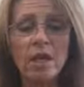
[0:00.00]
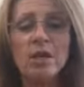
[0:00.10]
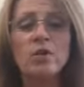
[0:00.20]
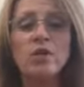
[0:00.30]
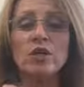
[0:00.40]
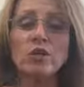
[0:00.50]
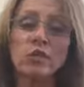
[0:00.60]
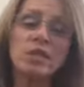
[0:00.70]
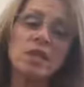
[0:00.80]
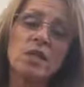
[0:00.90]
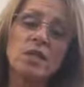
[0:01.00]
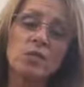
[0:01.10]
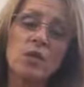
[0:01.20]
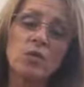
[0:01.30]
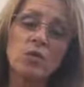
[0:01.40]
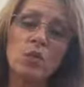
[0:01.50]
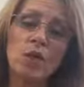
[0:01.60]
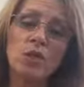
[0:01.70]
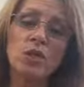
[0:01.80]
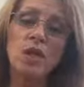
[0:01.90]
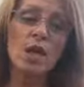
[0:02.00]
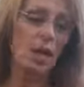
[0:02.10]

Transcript: You can use it as a mouthwash.